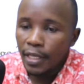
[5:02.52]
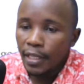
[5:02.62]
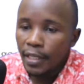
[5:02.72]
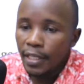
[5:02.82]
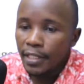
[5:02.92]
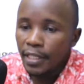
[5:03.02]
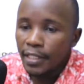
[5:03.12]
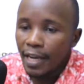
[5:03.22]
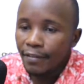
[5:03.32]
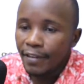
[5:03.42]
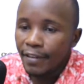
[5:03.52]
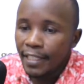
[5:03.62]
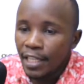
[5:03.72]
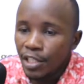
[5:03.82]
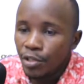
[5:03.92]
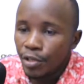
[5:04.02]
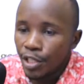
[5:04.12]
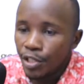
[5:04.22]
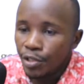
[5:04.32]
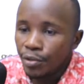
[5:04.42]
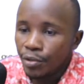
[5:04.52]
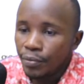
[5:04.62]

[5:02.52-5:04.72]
this is a financial ratio.